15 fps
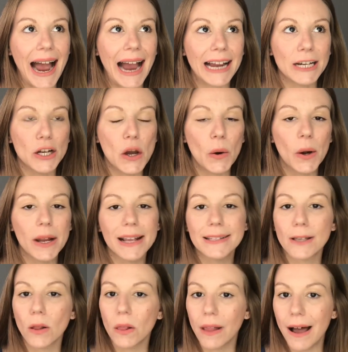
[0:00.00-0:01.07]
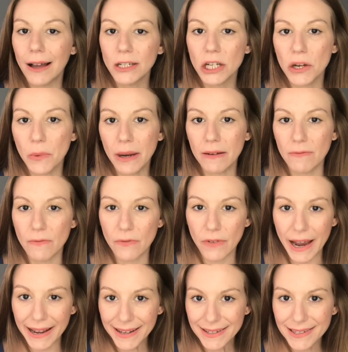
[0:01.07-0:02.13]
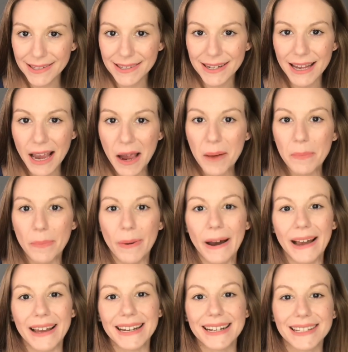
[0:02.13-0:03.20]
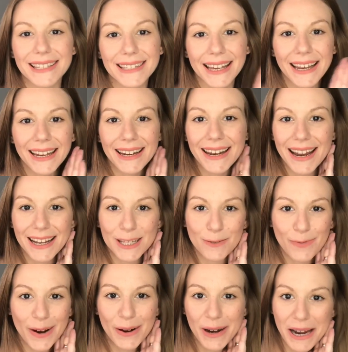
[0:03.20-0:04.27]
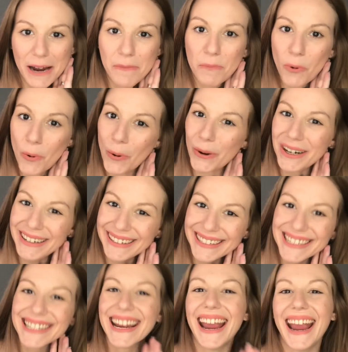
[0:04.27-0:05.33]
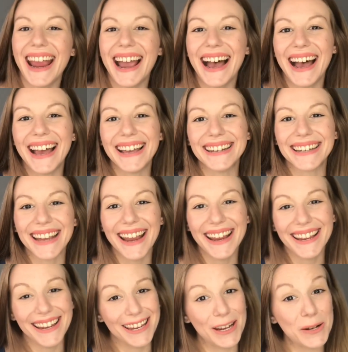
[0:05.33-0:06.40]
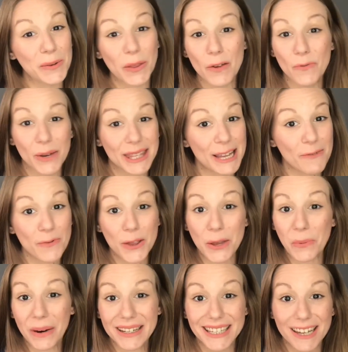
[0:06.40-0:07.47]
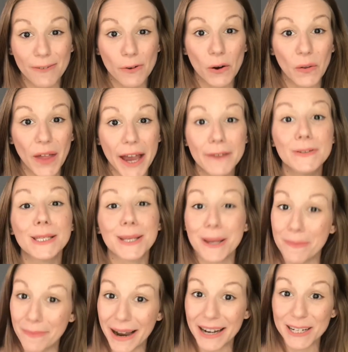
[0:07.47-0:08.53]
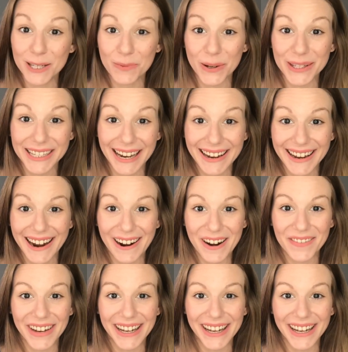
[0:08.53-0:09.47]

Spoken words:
I know it is a lot to invest, but skin is very important and you live with it for the rest of your life, so you might as well take care